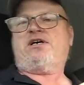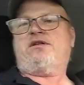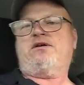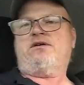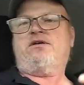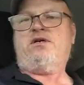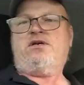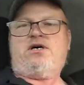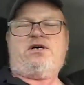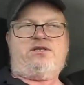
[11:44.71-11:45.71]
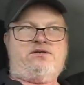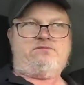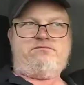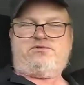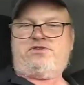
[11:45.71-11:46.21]
on
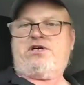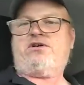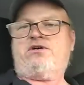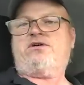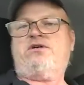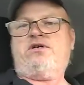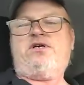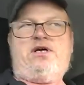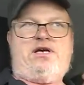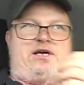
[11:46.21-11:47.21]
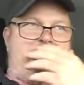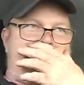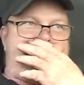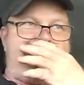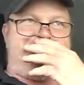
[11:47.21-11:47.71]
the skidder,
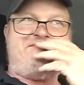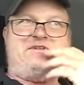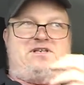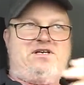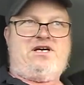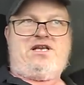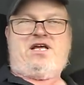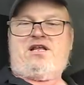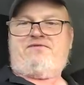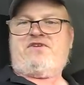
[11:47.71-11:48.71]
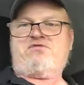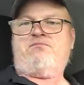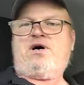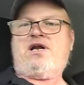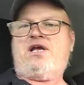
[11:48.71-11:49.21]
and then if it's
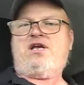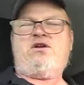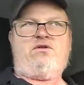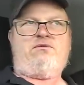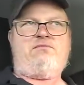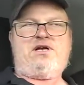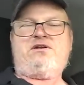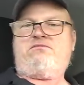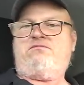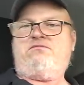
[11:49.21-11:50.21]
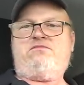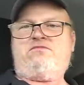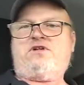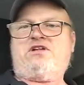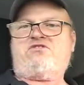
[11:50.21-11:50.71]
muddy, you know, the mud
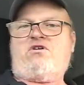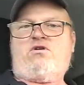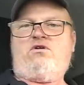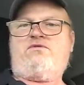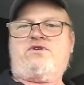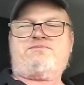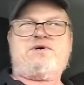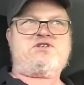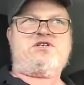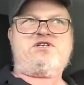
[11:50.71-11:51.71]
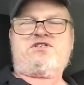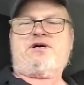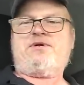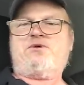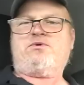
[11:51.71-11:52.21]
gets all over, especially this
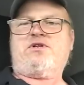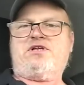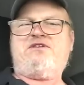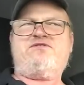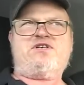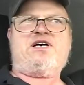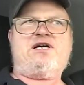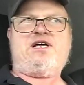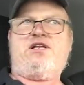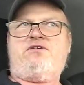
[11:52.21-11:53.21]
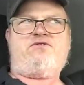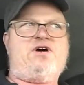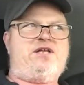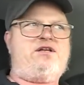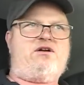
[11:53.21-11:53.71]
time of year with the leaves on, and you've
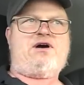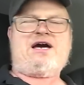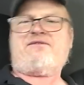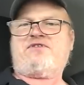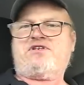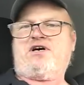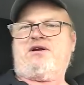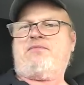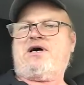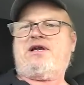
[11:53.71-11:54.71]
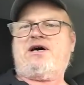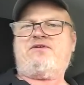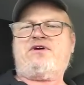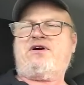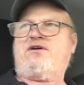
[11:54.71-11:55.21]
got, you know, half a ton of mud
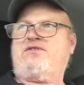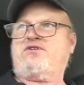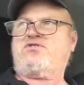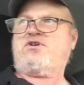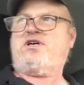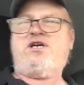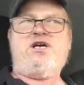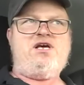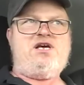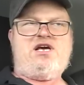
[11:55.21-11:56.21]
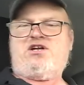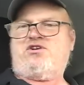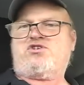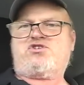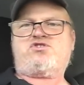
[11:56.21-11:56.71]
out there on the tree, and
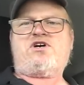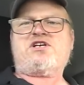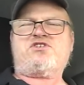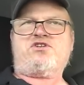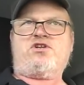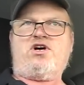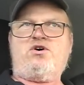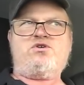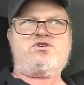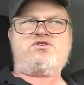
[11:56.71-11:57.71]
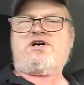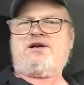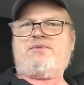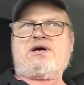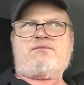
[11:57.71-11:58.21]
you're stressing the loaders trying to
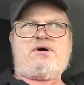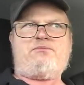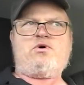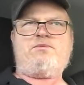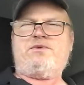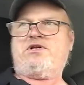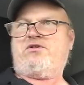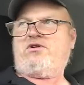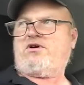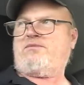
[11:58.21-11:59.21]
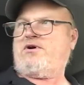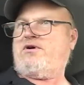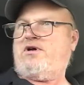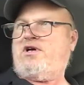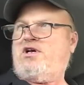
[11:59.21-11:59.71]
pick them up and put them in the delimber.
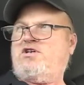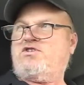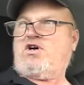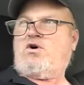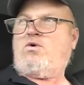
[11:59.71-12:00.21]
So